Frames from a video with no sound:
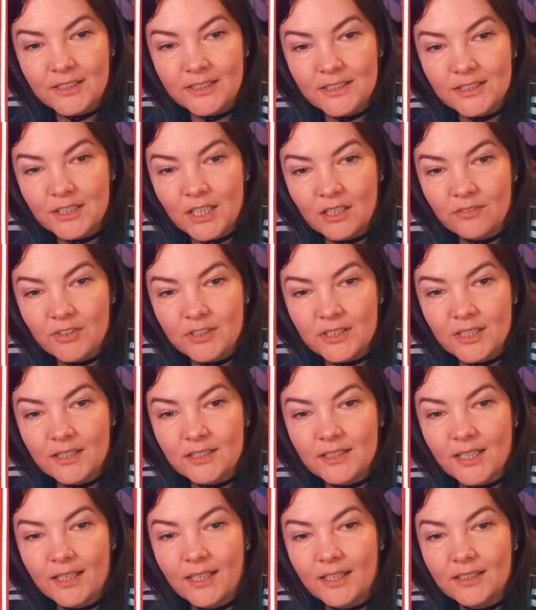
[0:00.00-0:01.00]
and
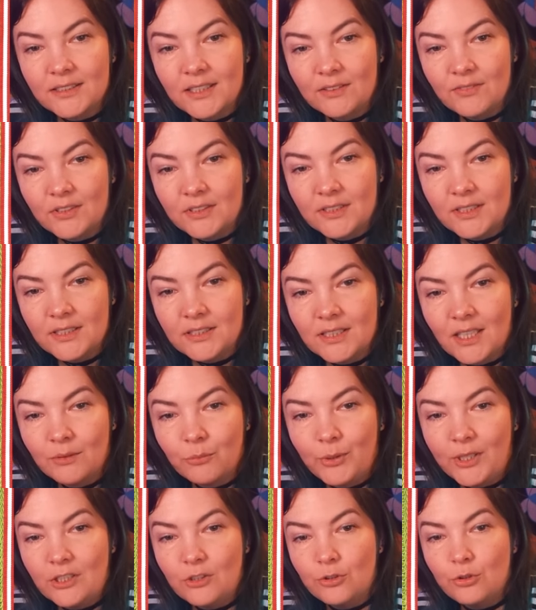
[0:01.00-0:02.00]
services and activities that
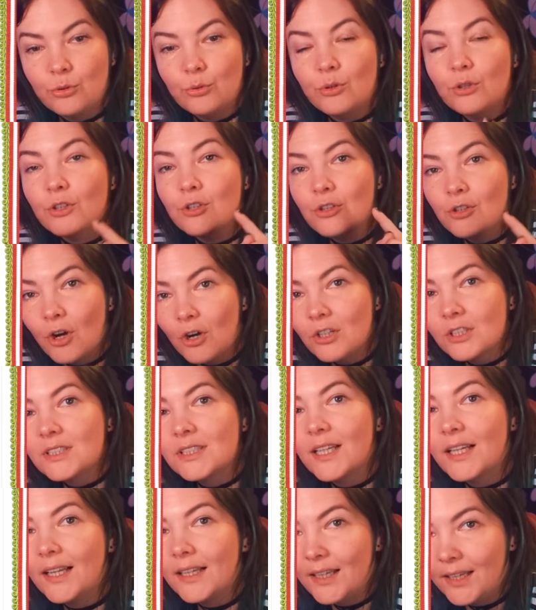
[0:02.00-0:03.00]
we do not
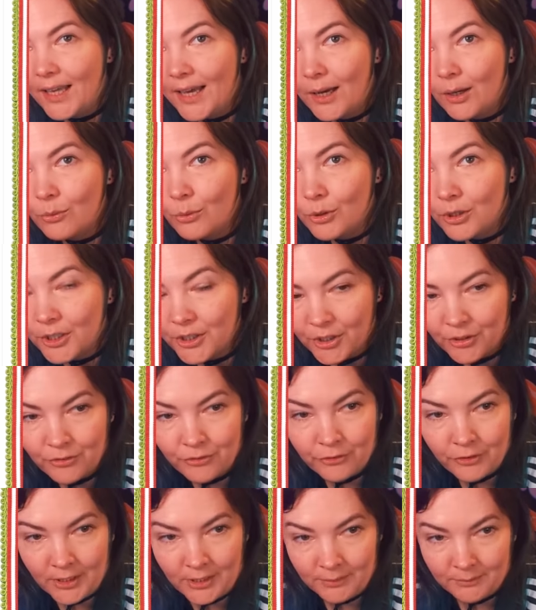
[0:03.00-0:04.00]
allow on
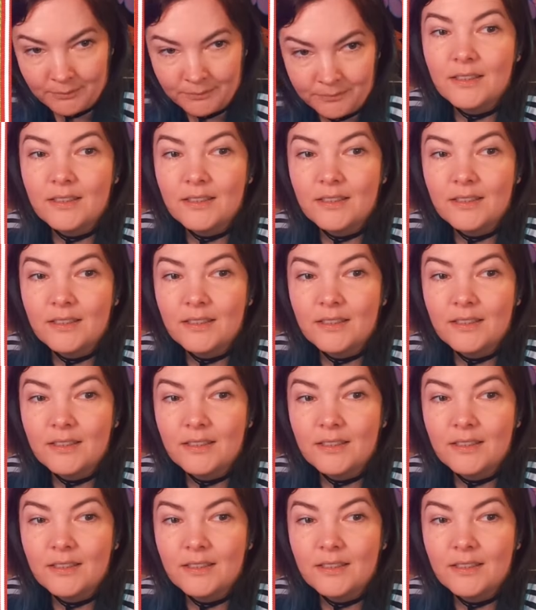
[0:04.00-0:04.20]
Ko-fi.